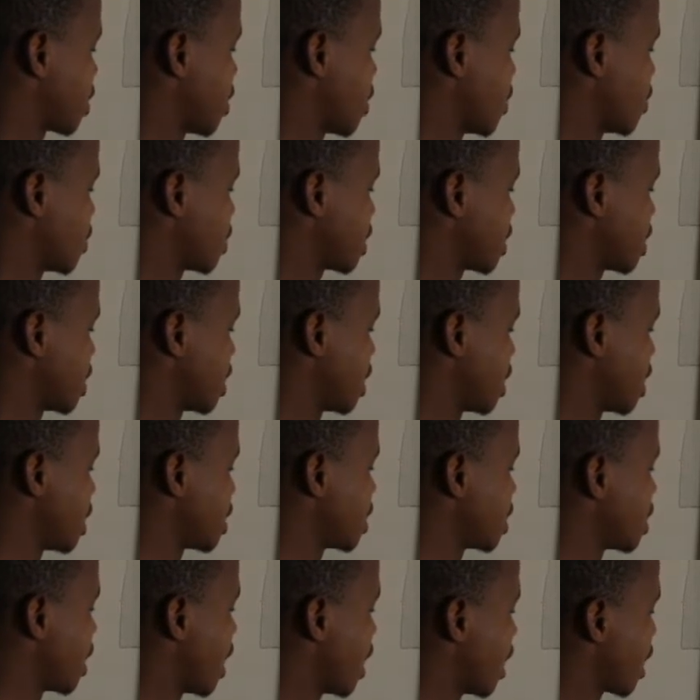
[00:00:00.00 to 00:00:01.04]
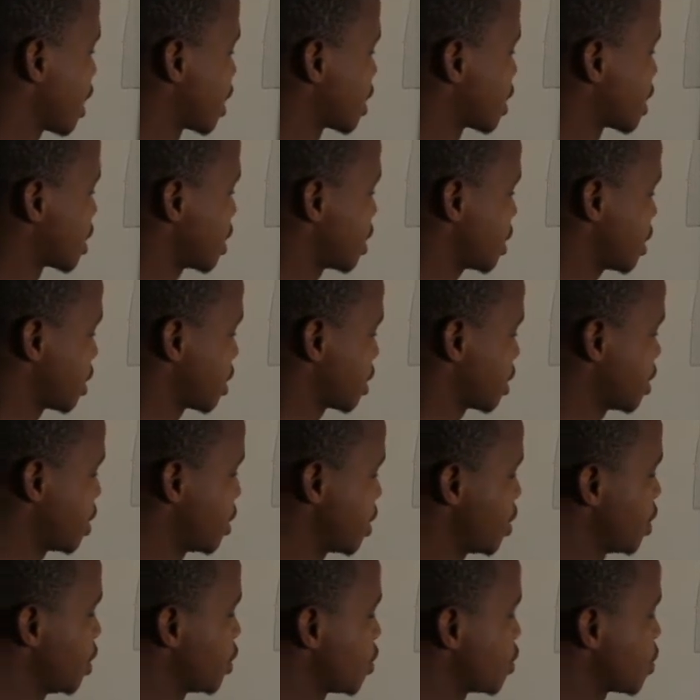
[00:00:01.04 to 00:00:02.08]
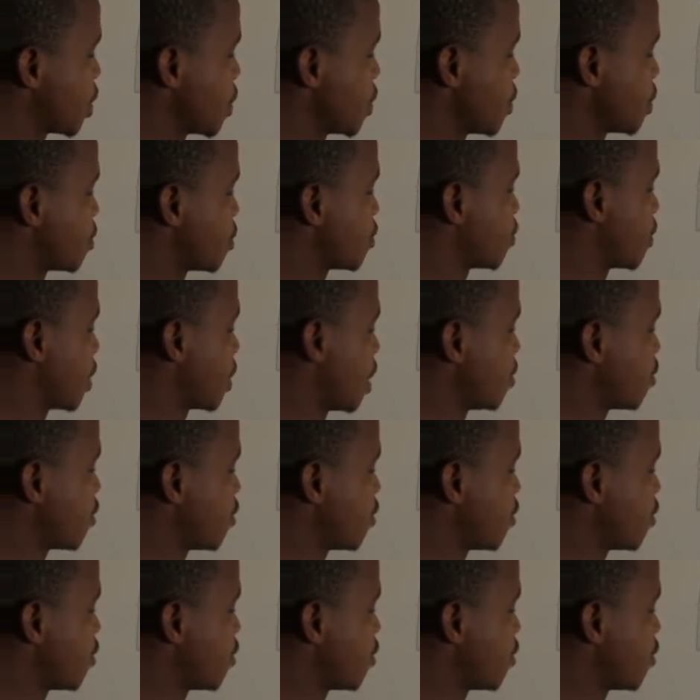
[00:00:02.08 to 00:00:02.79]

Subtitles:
goes in this direction. So you'd fill